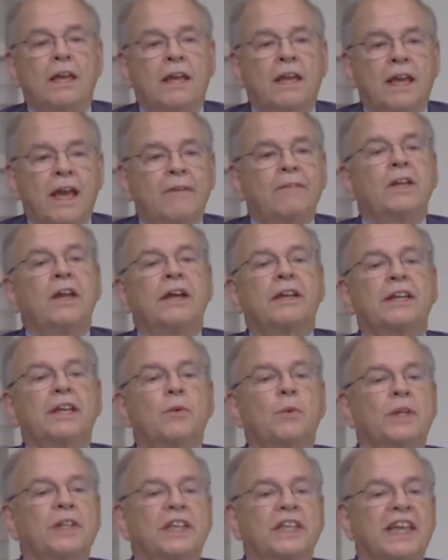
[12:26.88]
Have any idea
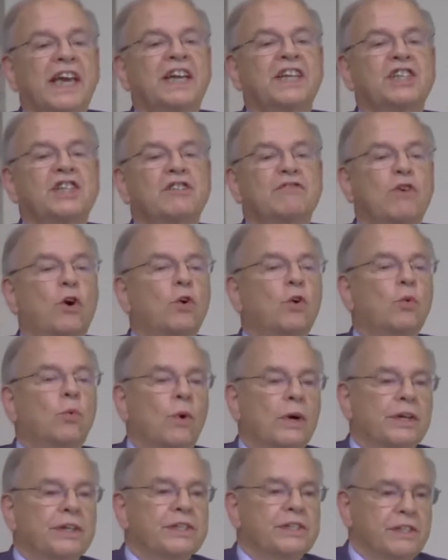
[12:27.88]
what the next vote
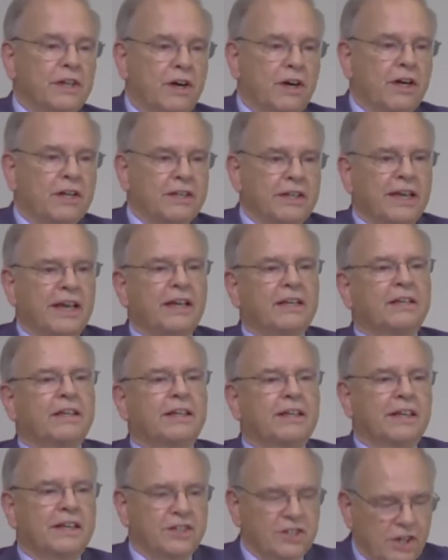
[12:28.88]
was on that
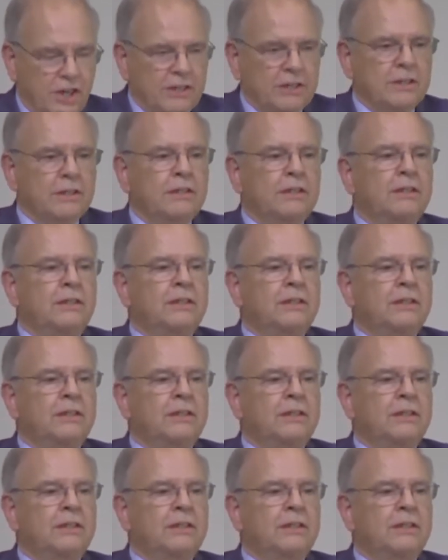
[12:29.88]
agenda?